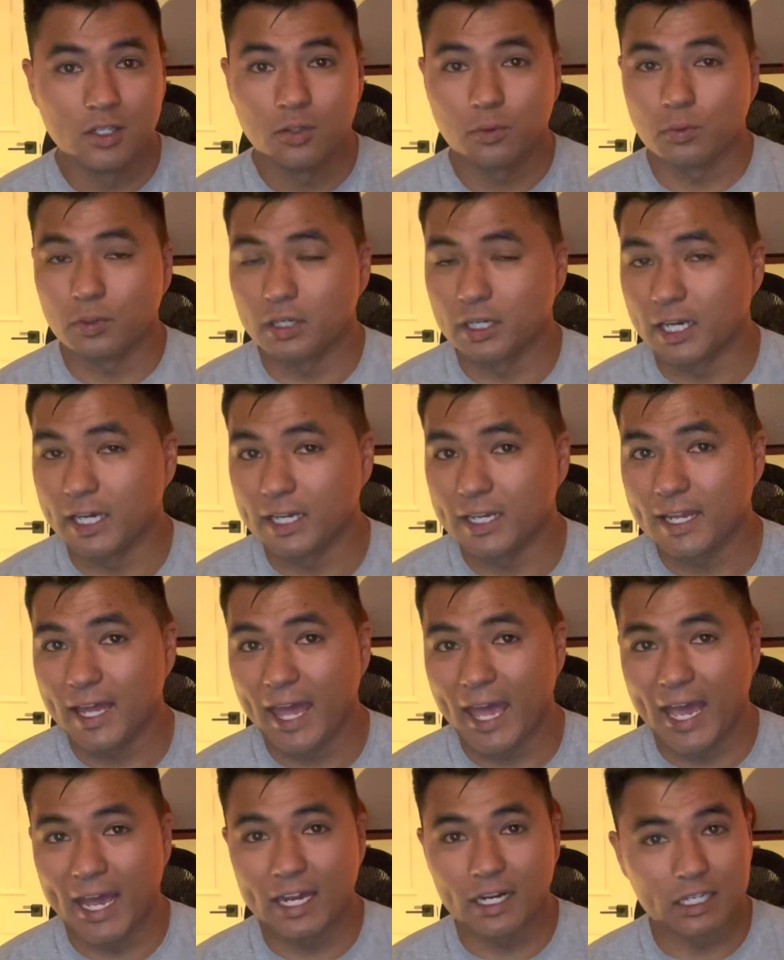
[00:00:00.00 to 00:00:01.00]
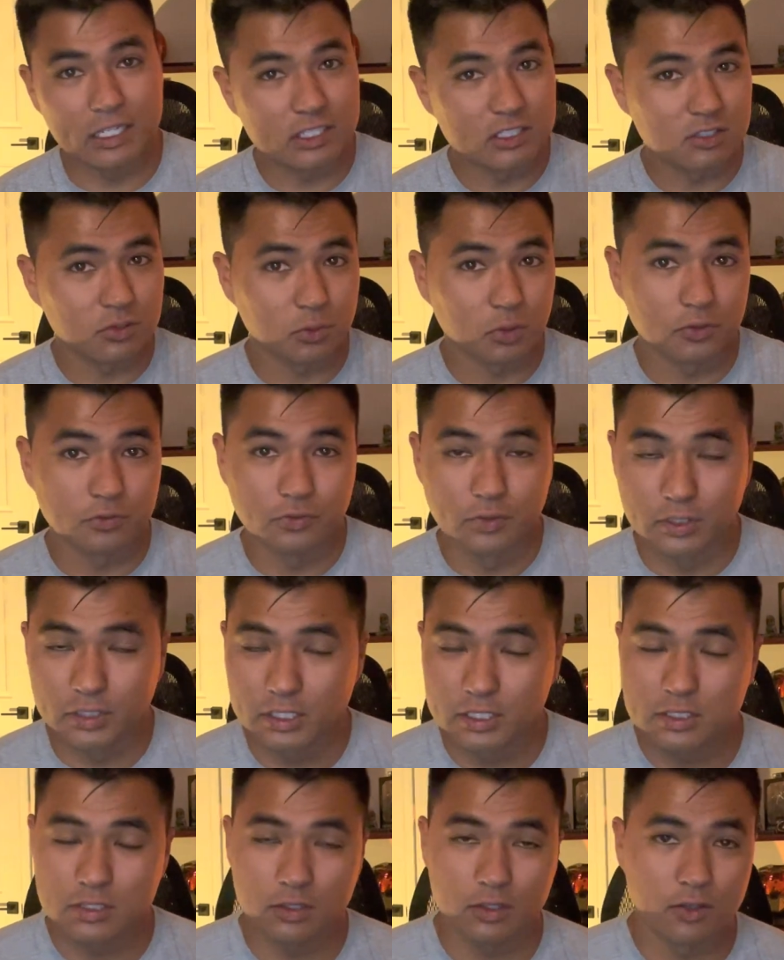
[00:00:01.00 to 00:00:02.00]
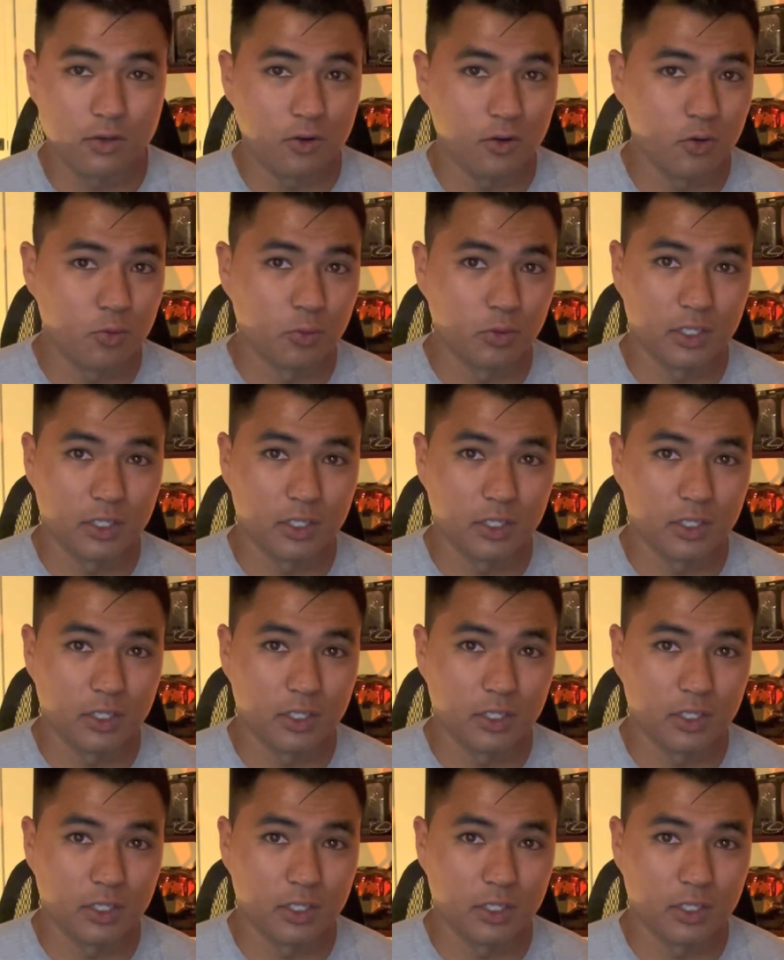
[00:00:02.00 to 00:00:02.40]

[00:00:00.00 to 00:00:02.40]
We're not adding square footage to the home,